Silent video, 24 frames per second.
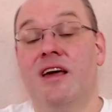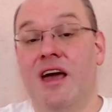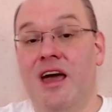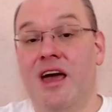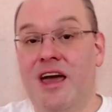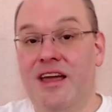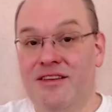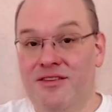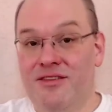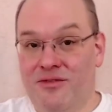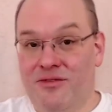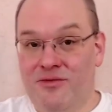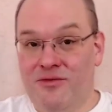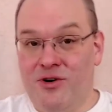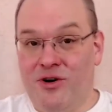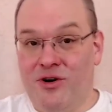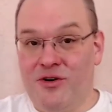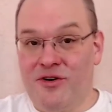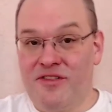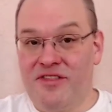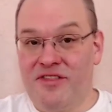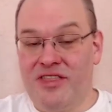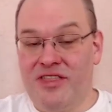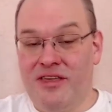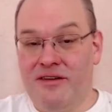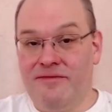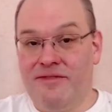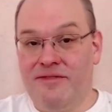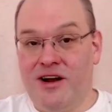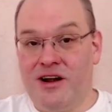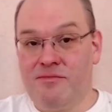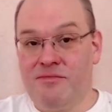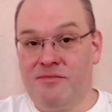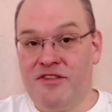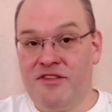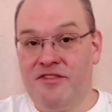And of course, the
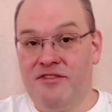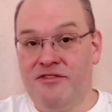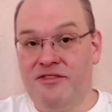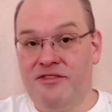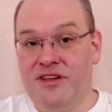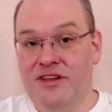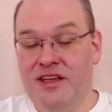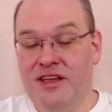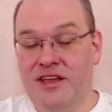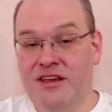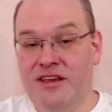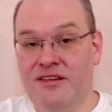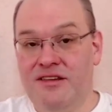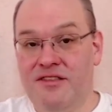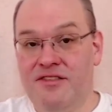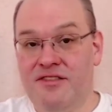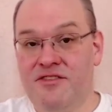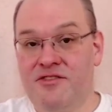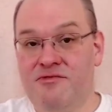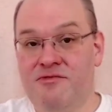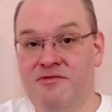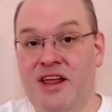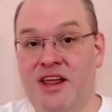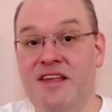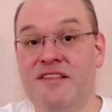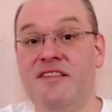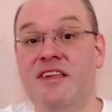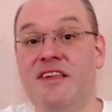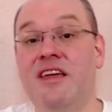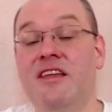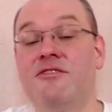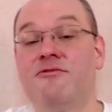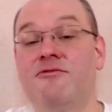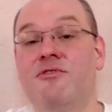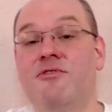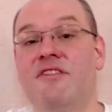pharmaceutical industry is
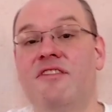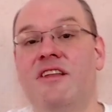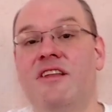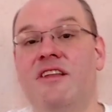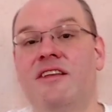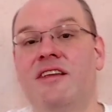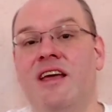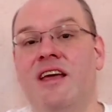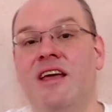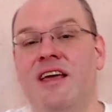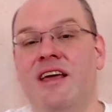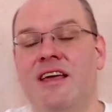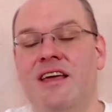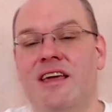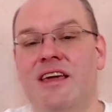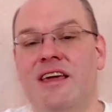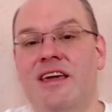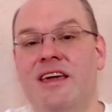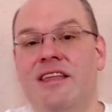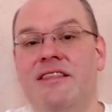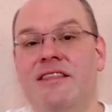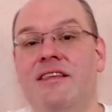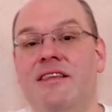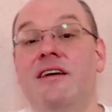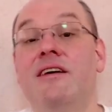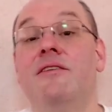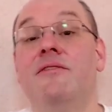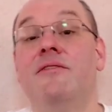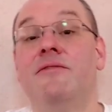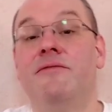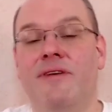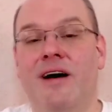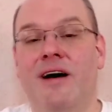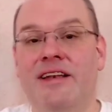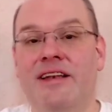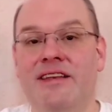interested in
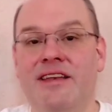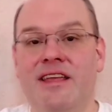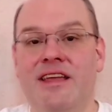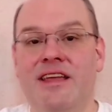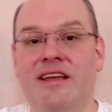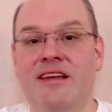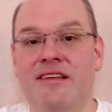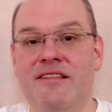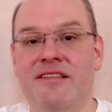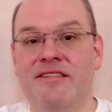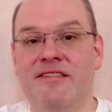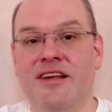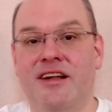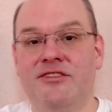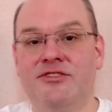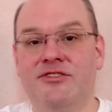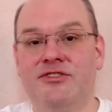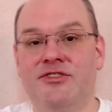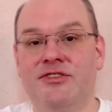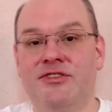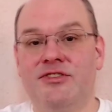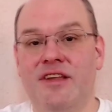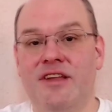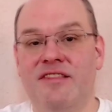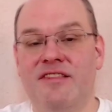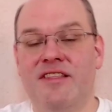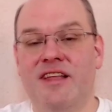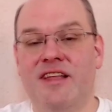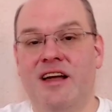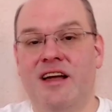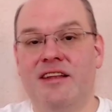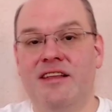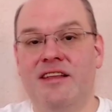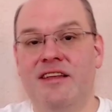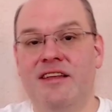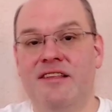funding such
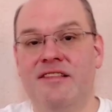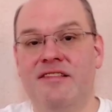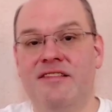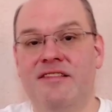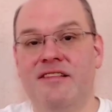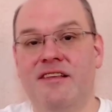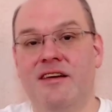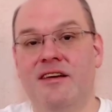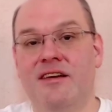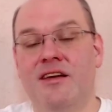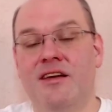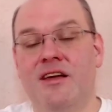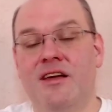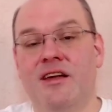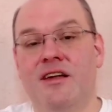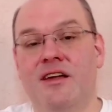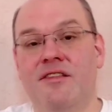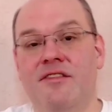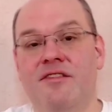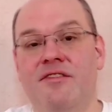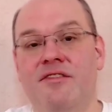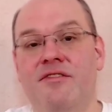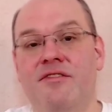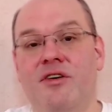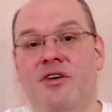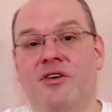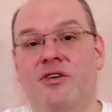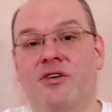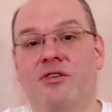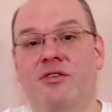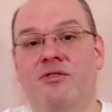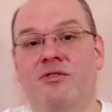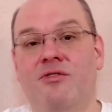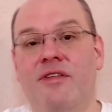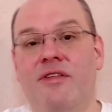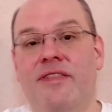studies,
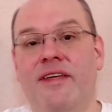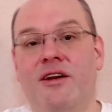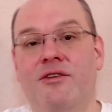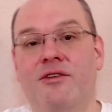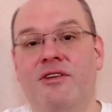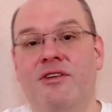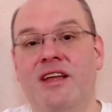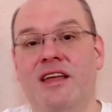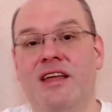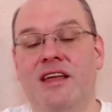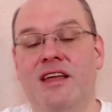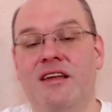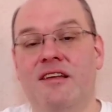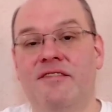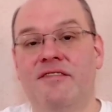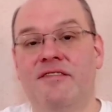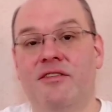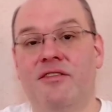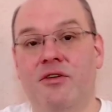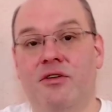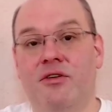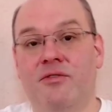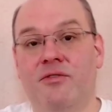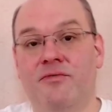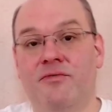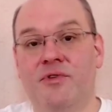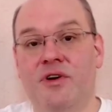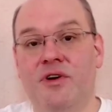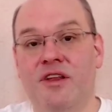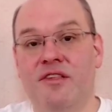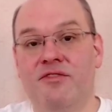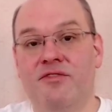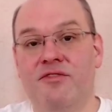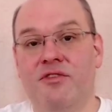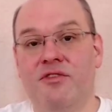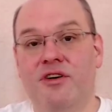so there is a lot of
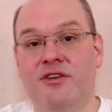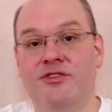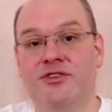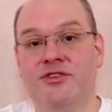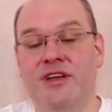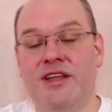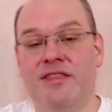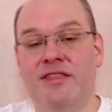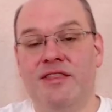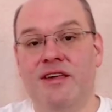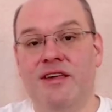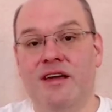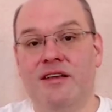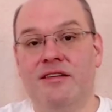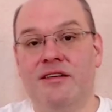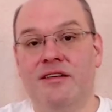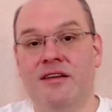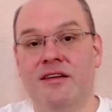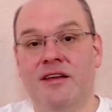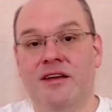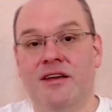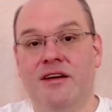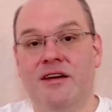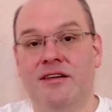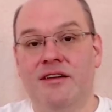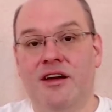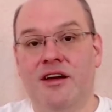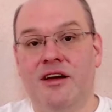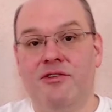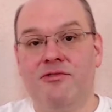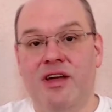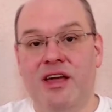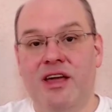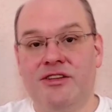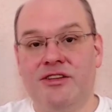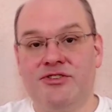research in that
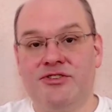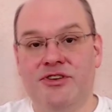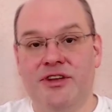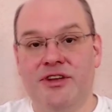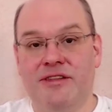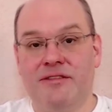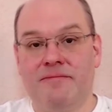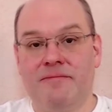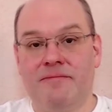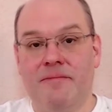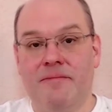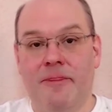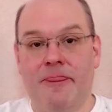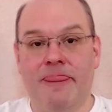direction.